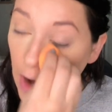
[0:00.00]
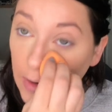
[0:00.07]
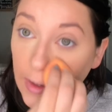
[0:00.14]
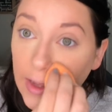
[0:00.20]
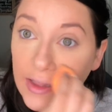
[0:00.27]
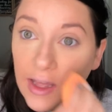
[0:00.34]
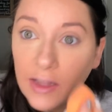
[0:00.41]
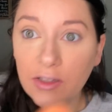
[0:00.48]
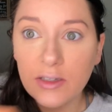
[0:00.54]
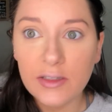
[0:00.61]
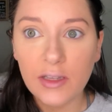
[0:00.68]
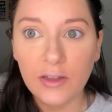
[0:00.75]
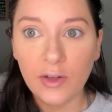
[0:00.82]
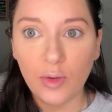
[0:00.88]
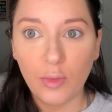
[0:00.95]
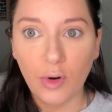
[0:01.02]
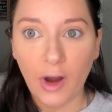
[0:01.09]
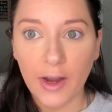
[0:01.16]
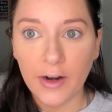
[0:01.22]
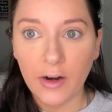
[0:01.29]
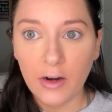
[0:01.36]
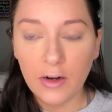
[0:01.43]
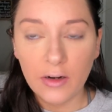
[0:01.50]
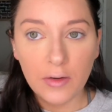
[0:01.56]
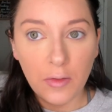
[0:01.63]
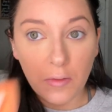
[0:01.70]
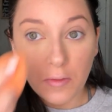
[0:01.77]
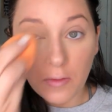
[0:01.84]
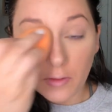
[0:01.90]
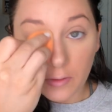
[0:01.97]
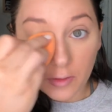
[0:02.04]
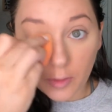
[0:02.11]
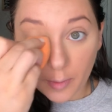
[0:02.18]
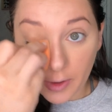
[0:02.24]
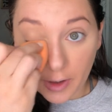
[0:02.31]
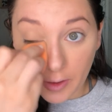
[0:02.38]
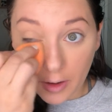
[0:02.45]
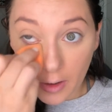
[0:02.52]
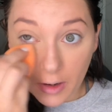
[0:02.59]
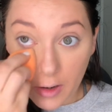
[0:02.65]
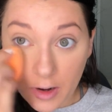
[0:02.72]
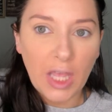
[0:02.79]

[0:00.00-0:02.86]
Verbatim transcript: Okay, that looks a little brighter, a little better.